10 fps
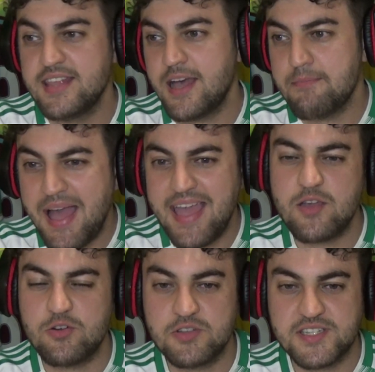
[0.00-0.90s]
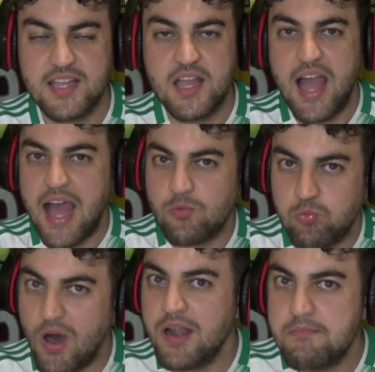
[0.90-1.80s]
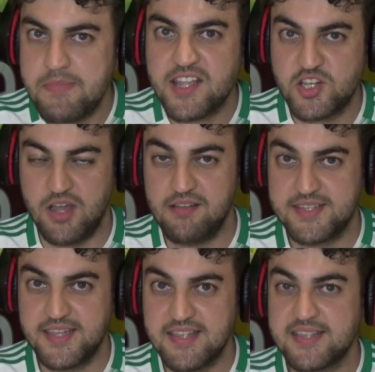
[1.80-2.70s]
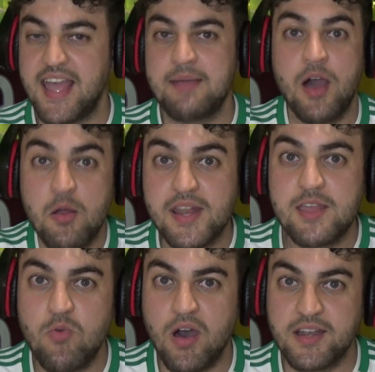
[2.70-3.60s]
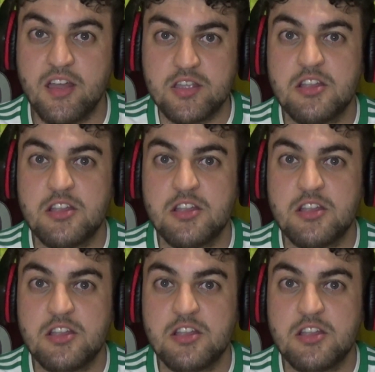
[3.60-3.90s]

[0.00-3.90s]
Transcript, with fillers: Now, Mahious had one big chance in this game, only one.